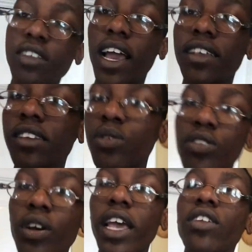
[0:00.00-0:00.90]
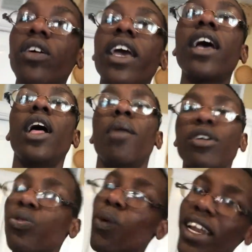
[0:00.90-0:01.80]
nice, it was okay, Dokeea.
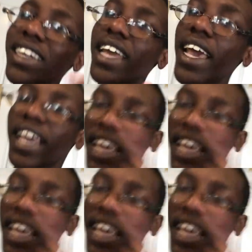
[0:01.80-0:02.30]
But one day,